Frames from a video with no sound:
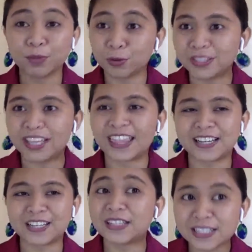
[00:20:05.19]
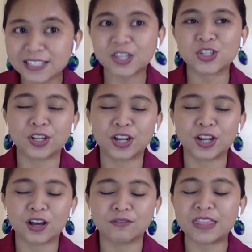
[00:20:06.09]
promoting the
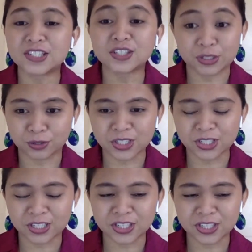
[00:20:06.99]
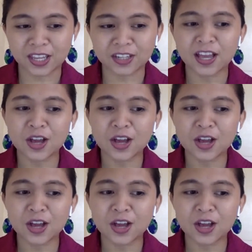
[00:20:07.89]
utilization of these resources.